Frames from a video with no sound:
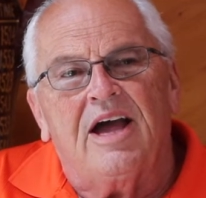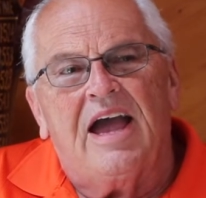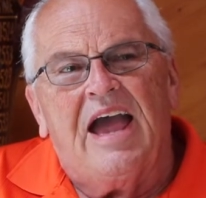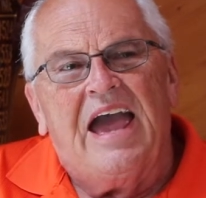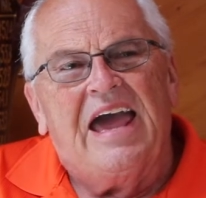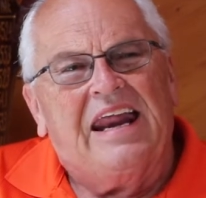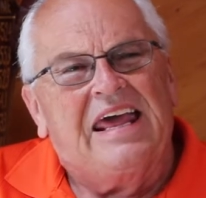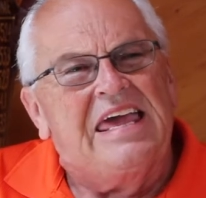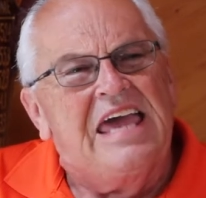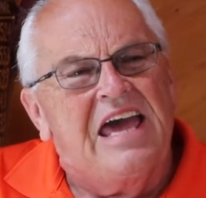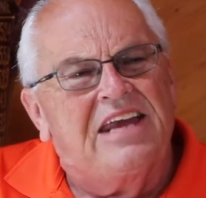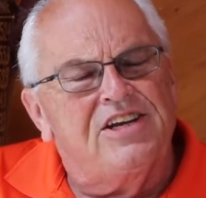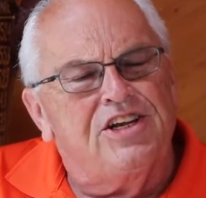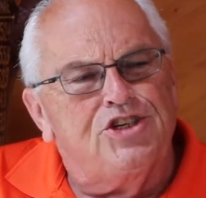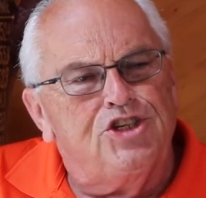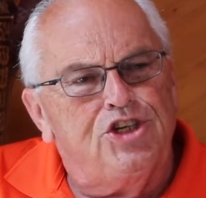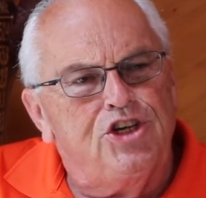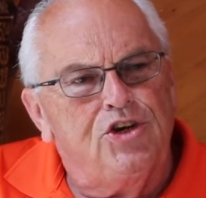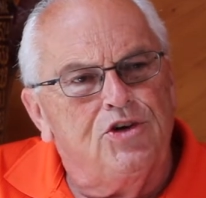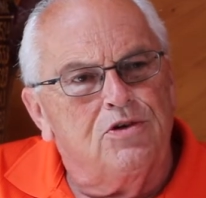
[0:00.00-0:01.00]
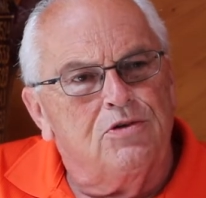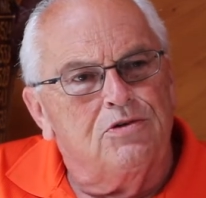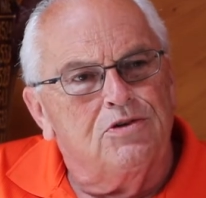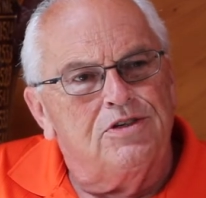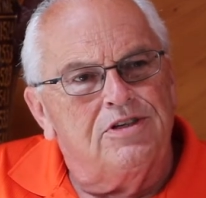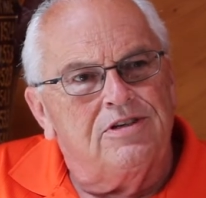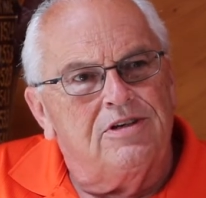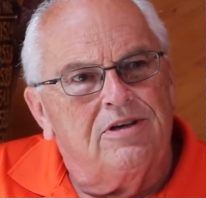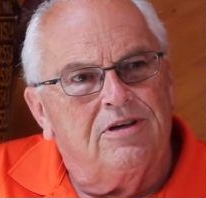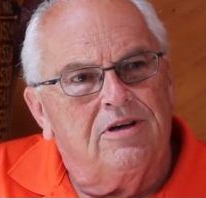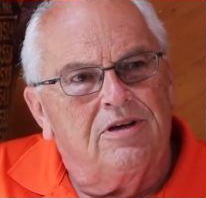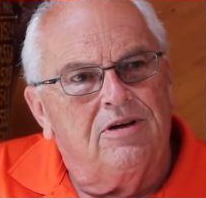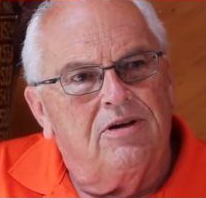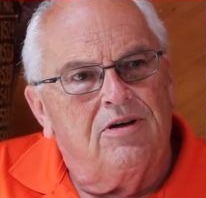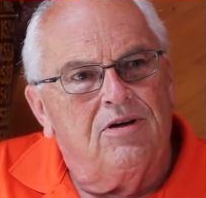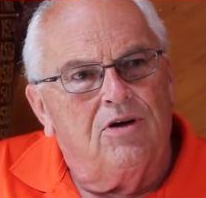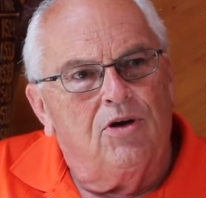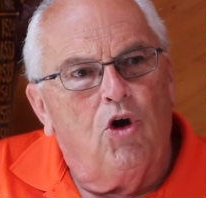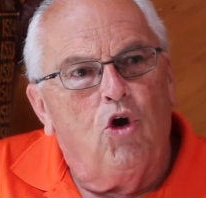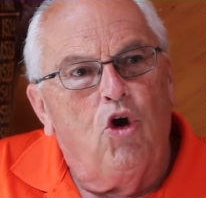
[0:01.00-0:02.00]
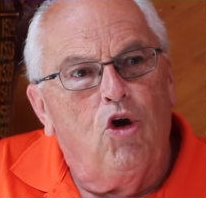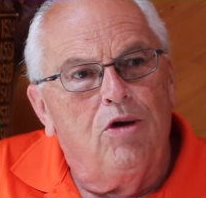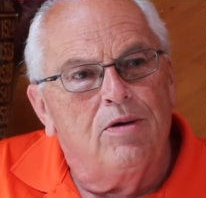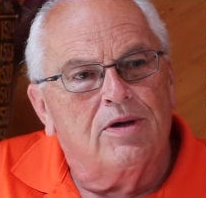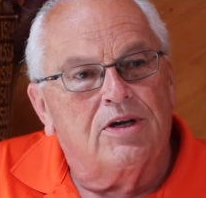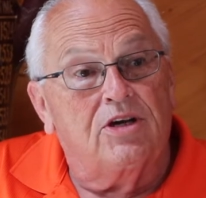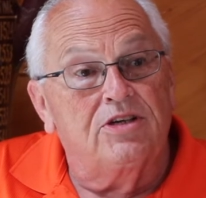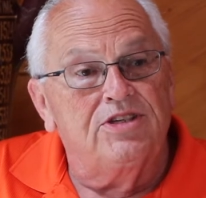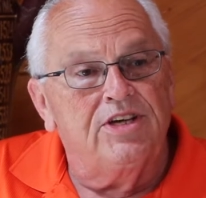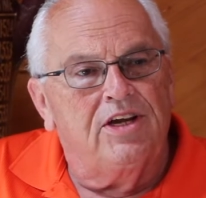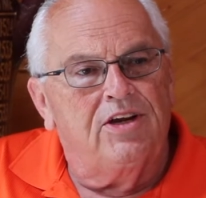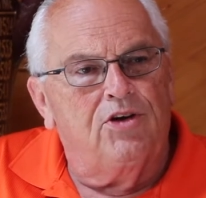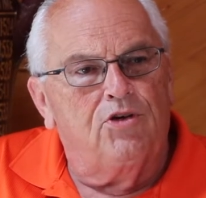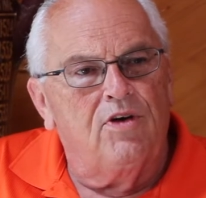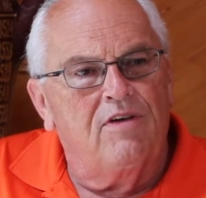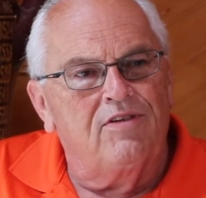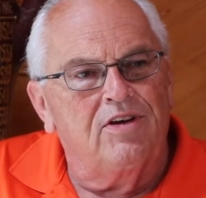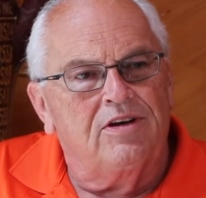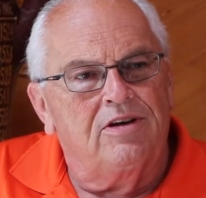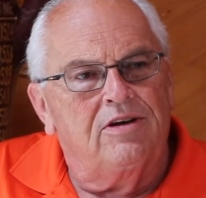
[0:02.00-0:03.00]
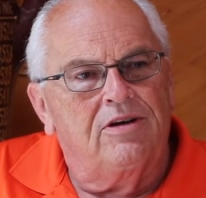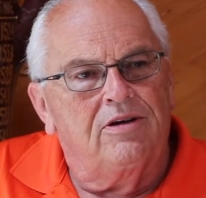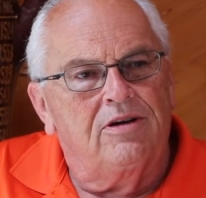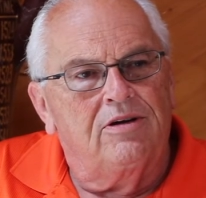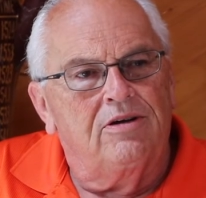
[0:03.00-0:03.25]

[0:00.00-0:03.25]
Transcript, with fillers: And he had to choose who, because he had driven